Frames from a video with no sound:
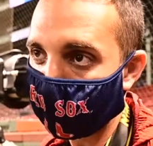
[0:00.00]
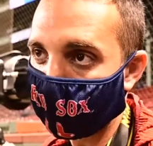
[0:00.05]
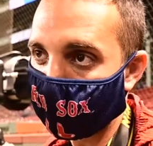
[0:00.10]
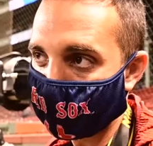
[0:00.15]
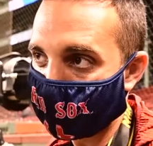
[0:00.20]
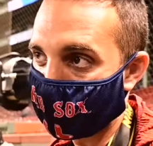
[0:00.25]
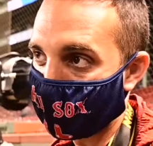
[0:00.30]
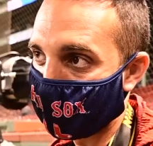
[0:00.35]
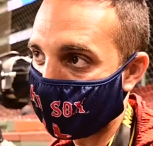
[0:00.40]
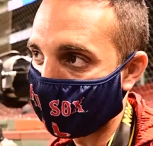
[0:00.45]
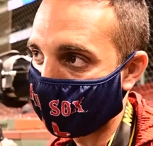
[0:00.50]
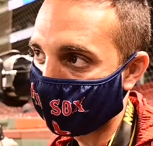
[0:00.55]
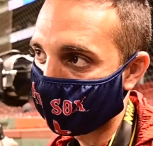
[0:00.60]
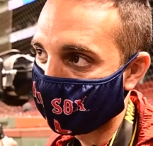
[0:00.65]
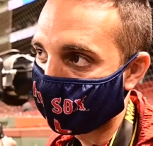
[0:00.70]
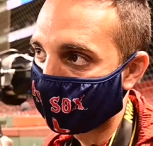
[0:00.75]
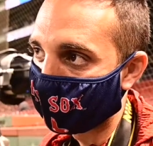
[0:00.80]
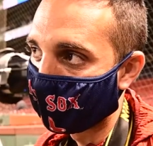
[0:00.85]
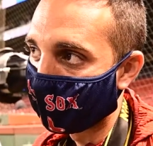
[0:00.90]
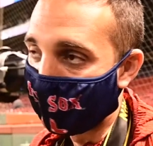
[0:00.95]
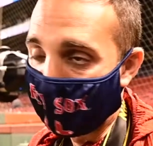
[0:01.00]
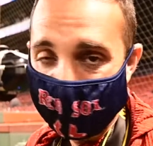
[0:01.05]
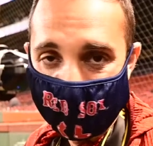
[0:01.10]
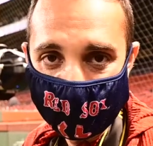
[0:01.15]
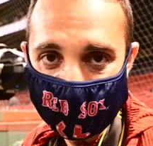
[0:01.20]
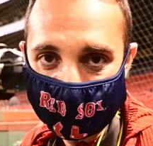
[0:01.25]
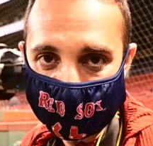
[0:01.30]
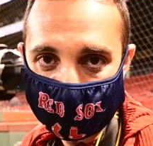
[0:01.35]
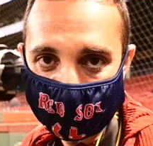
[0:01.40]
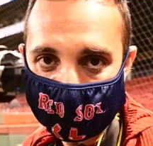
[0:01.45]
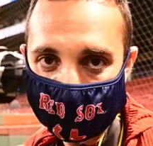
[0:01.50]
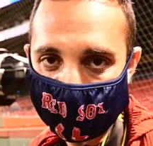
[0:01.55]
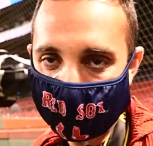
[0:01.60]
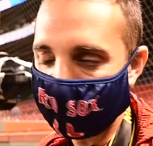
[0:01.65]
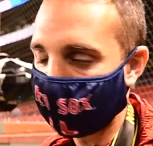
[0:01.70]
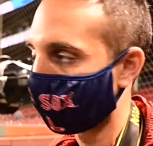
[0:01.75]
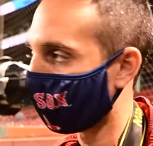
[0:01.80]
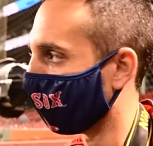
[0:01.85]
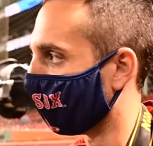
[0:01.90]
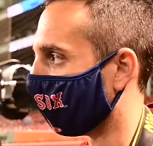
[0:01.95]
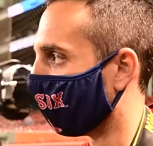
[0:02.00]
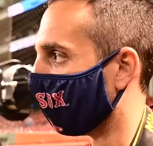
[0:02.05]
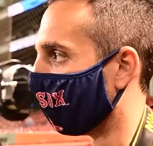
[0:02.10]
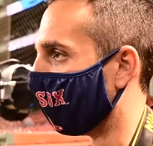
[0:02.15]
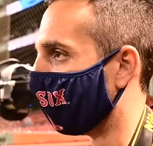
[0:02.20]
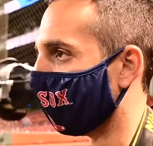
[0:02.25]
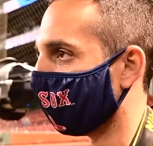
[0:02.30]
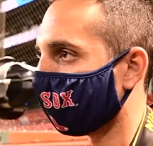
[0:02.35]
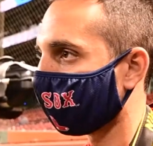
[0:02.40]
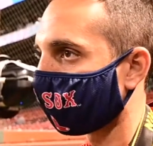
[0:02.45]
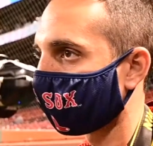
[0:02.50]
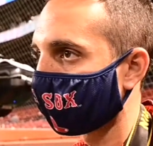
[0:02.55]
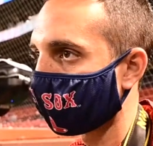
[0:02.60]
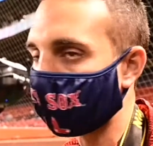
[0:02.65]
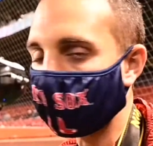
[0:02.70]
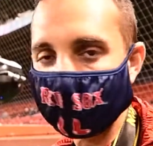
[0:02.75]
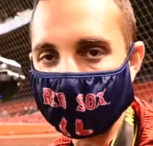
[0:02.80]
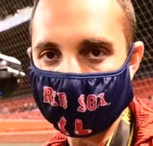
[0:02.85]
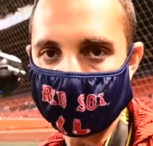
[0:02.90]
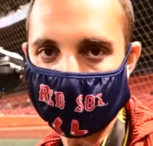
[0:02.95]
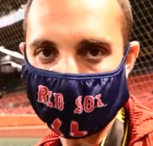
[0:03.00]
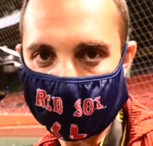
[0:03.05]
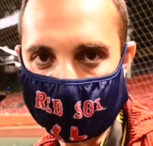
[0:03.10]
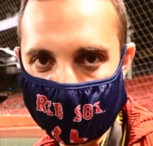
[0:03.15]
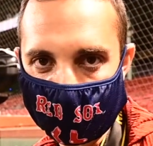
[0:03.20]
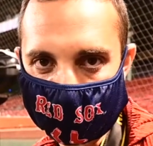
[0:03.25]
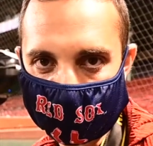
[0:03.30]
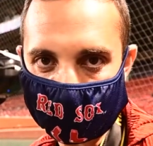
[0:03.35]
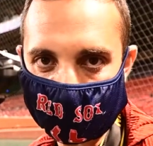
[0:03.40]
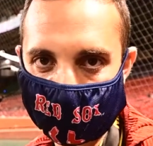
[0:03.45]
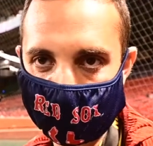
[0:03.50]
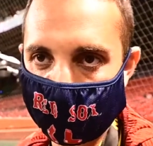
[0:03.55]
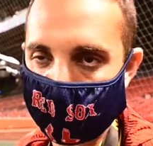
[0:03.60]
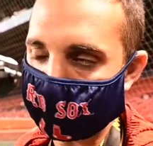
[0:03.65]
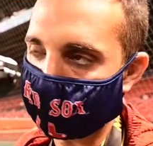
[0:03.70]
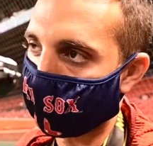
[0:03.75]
We'll see how they compare and who takes the cake.